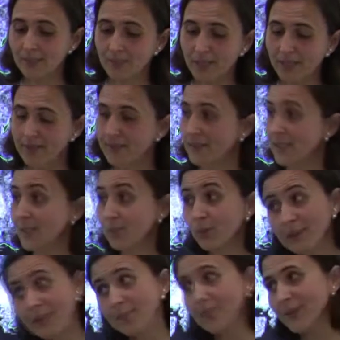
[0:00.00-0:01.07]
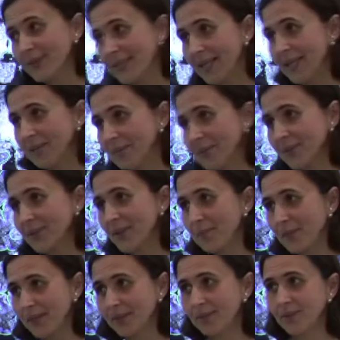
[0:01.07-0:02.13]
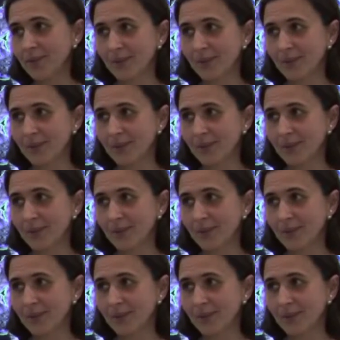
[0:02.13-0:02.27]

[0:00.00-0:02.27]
parents multiple times to come back to the